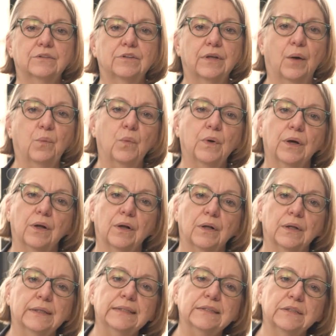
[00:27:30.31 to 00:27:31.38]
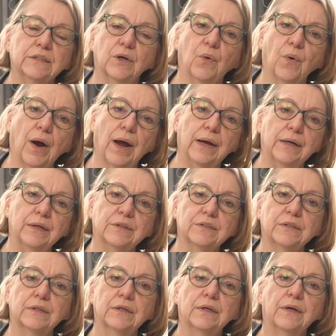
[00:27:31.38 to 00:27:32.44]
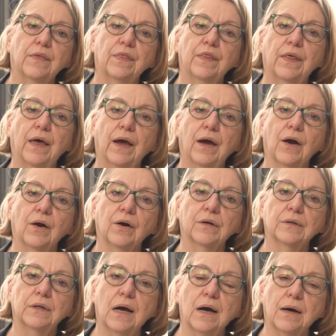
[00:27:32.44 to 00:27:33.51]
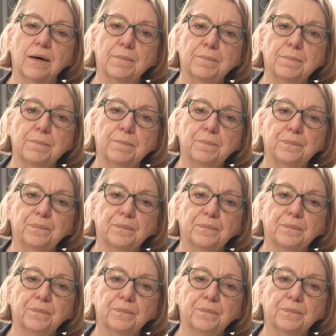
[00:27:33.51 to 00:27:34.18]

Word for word: that will integrate their, um,